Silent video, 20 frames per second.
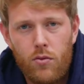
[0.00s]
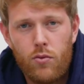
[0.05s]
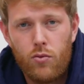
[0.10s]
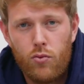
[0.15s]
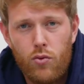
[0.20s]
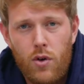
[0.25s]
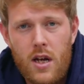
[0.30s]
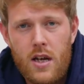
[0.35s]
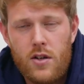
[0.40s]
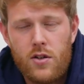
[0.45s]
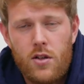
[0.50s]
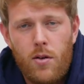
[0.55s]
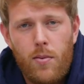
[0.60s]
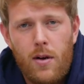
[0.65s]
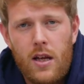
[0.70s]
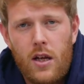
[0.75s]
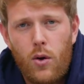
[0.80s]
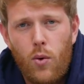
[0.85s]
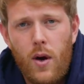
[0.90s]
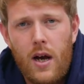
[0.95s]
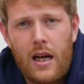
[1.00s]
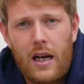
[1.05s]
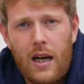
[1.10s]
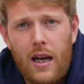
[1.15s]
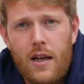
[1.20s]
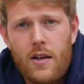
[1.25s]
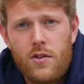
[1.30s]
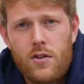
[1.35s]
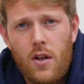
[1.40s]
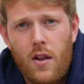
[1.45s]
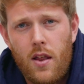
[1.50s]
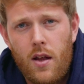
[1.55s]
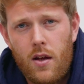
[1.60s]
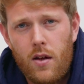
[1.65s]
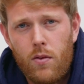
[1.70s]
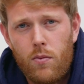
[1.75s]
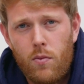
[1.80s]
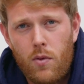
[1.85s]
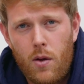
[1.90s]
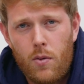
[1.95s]
reasonably quickly so
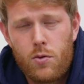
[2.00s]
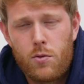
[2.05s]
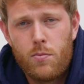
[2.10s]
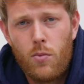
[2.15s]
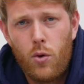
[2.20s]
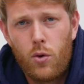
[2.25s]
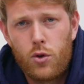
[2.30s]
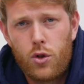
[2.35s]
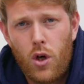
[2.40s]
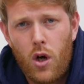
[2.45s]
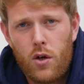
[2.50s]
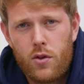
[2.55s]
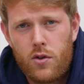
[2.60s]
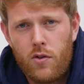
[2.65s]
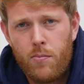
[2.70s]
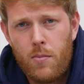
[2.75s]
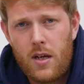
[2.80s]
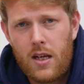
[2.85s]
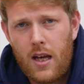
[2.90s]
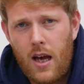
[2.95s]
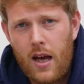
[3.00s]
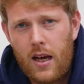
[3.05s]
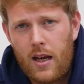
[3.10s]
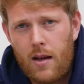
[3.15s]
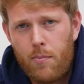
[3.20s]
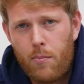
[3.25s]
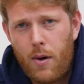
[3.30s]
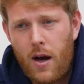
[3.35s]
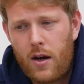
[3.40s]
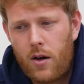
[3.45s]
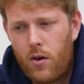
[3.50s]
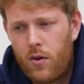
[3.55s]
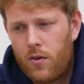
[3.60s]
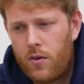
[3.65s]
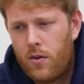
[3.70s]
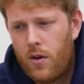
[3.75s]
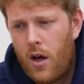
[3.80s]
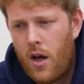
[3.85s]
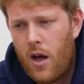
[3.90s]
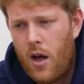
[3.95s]
that there was more chance of me getting him back
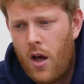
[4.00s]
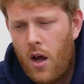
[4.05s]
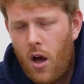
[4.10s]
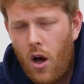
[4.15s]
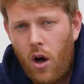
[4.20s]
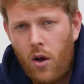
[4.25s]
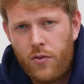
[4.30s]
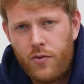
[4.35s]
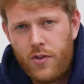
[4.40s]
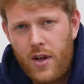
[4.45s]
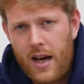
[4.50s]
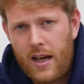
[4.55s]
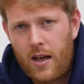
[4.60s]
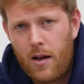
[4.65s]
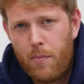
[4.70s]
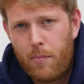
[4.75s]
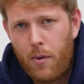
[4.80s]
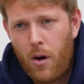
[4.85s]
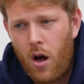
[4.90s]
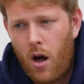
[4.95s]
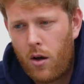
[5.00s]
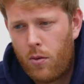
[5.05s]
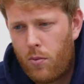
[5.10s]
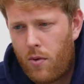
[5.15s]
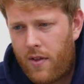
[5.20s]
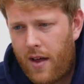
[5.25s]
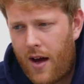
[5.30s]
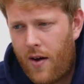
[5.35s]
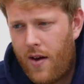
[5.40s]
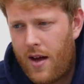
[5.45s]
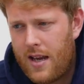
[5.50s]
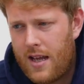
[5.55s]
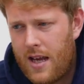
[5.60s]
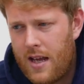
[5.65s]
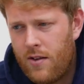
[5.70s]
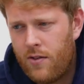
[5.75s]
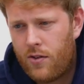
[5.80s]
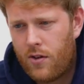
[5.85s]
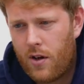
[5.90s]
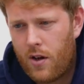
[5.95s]
on deck at Barton without any
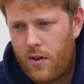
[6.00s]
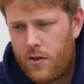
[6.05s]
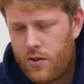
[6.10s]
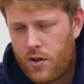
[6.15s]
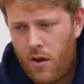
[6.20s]
incident.